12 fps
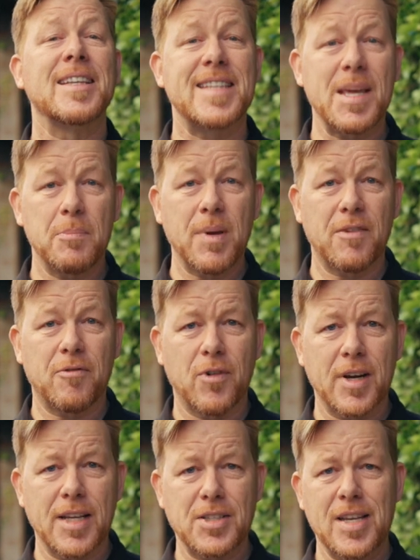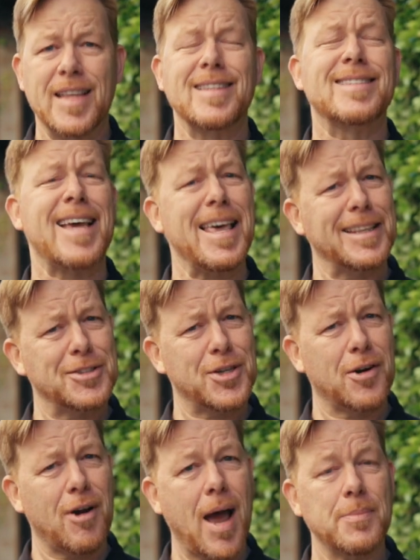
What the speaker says: the 10-bit footage, silent shutter